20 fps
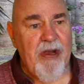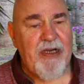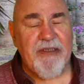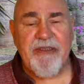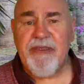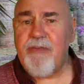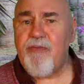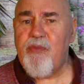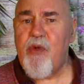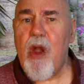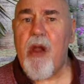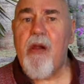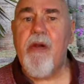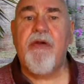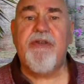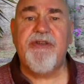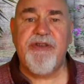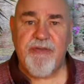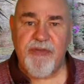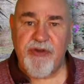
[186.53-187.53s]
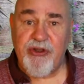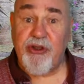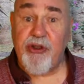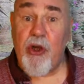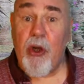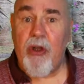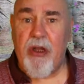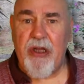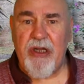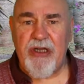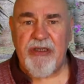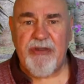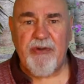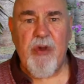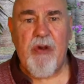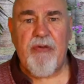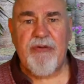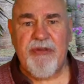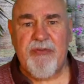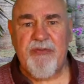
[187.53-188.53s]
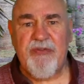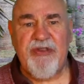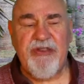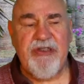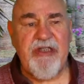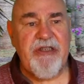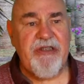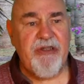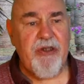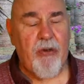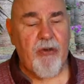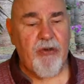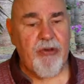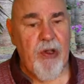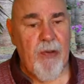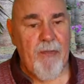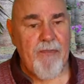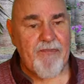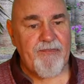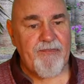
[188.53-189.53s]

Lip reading: I did put some salt in it as well, some sea salt,